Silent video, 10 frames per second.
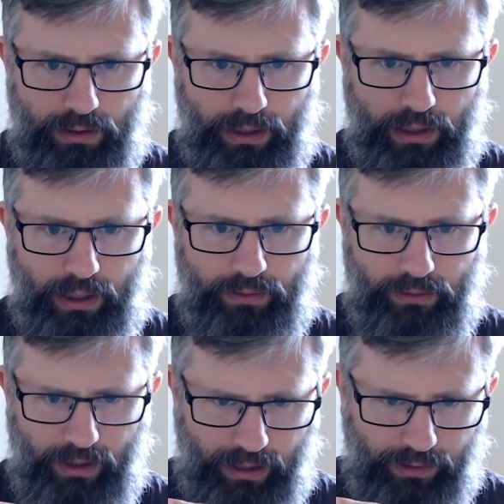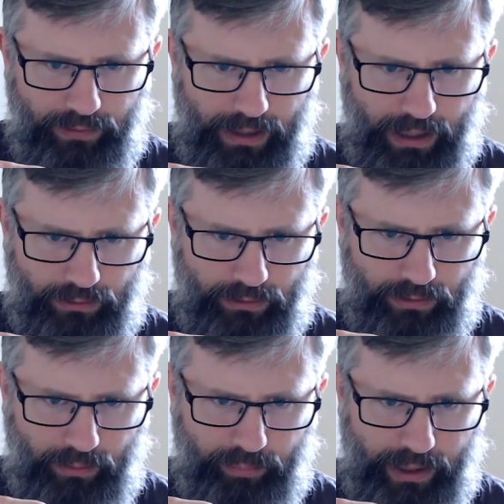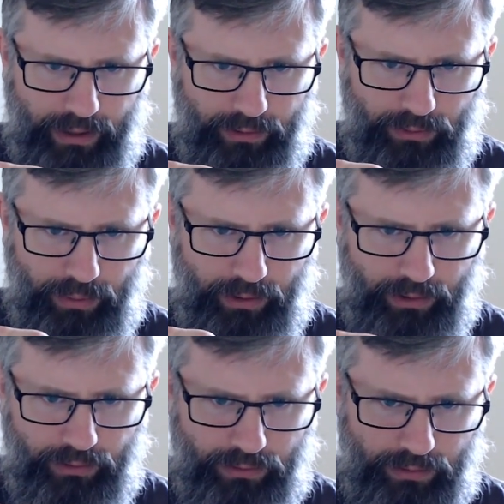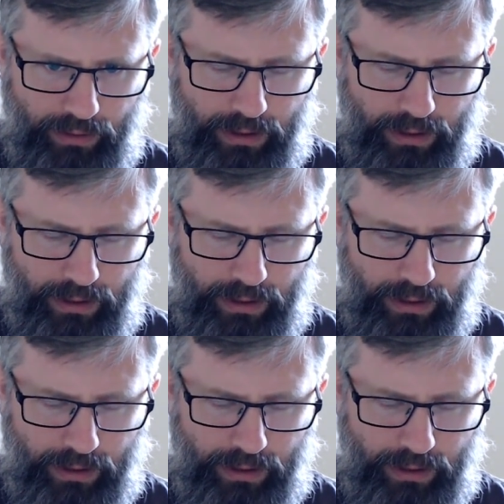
There you go. So I think that looks a lot better, to be honest.